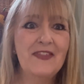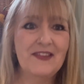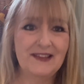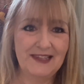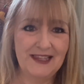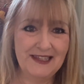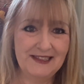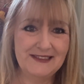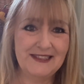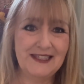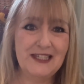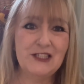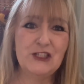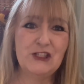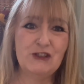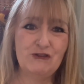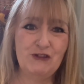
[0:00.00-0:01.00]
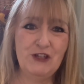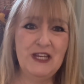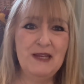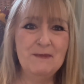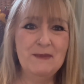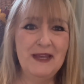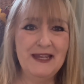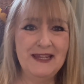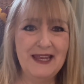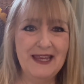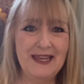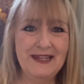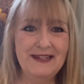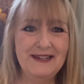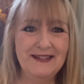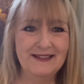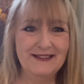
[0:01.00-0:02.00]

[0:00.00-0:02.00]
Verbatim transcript: the light is streaming in.